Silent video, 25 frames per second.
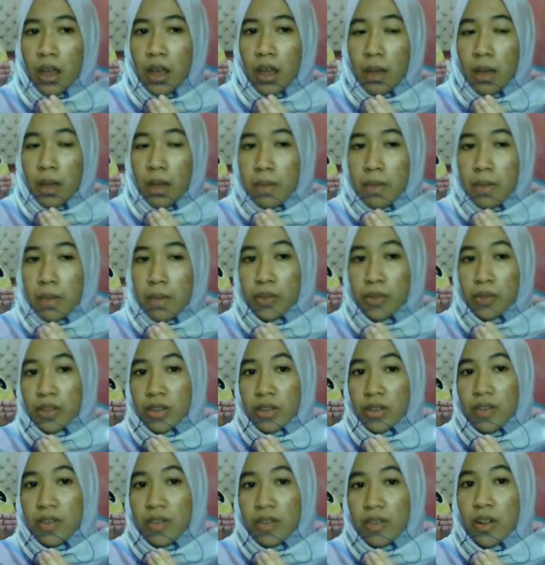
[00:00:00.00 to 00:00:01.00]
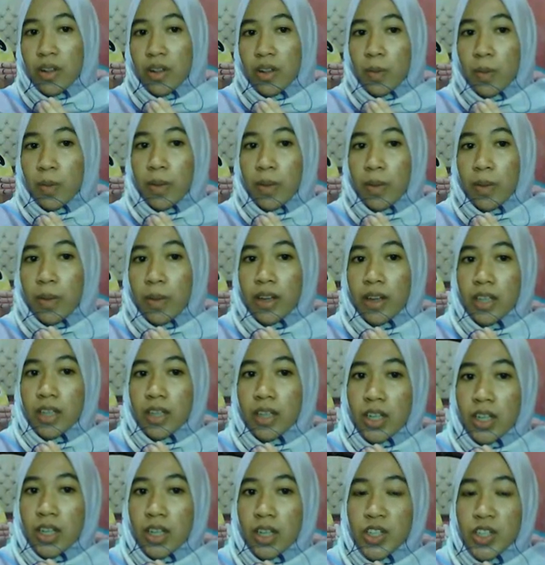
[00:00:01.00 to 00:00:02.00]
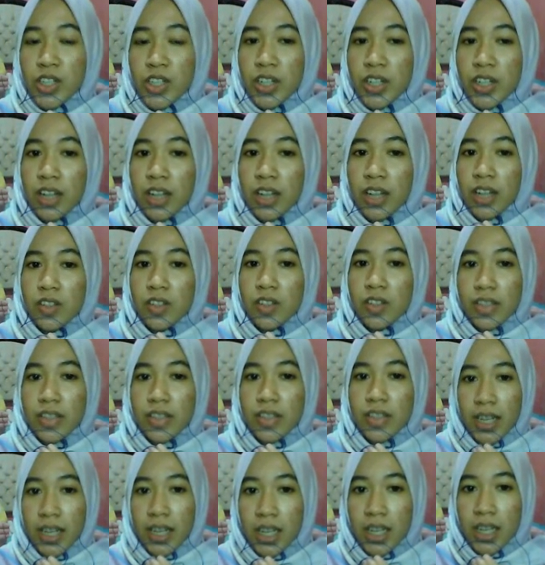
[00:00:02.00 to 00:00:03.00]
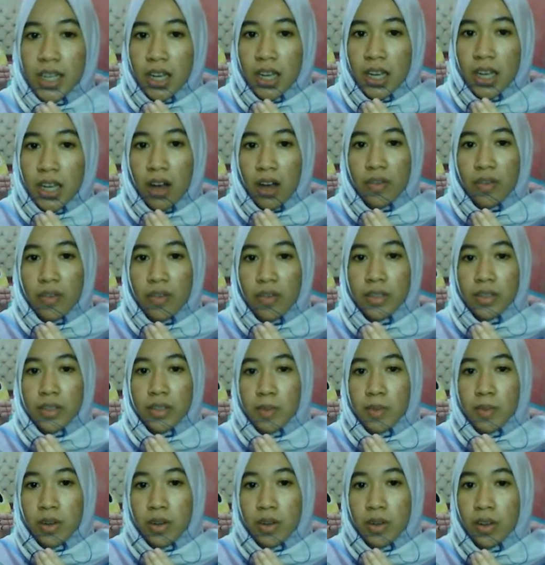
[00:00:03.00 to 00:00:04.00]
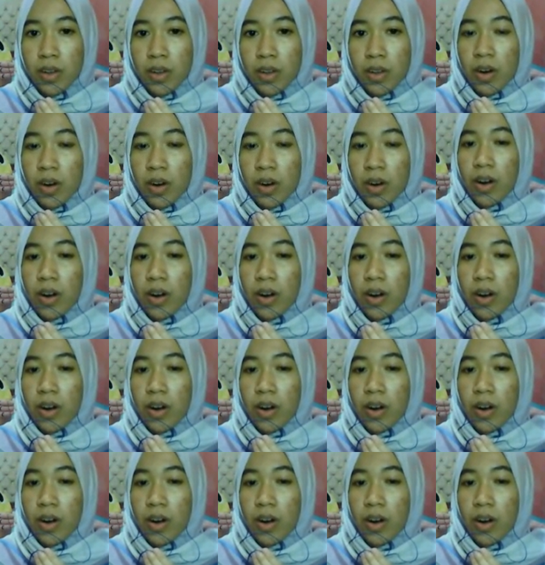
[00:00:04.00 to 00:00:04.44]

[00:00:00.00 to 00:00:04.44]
but to develop an initial understanding of a small or